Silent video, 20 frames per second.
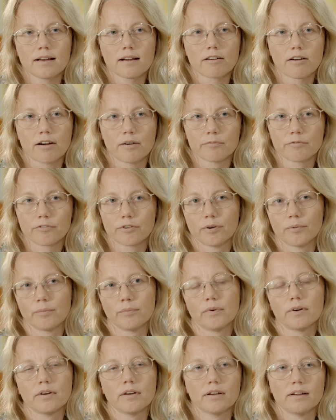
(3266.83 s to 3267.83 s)
come
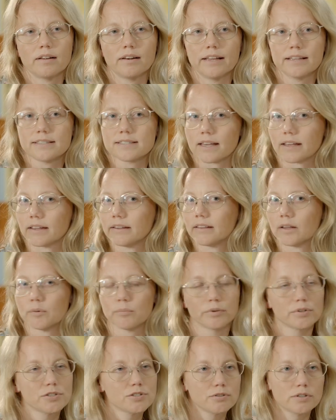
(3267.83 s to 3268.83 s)
from late Second
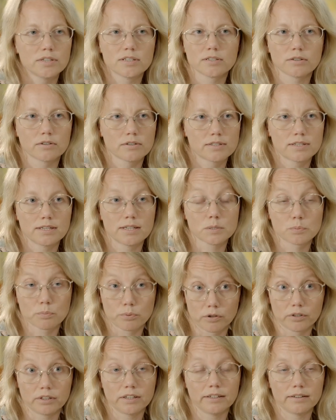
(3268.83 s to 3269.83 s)
Temple Jewish sources,
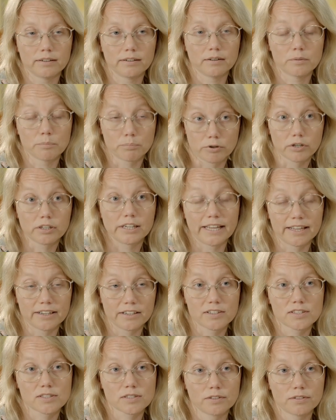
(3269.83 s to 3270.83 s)
broadly, broadly
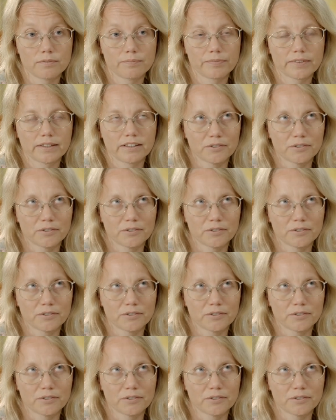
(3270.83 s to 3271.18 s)
understood.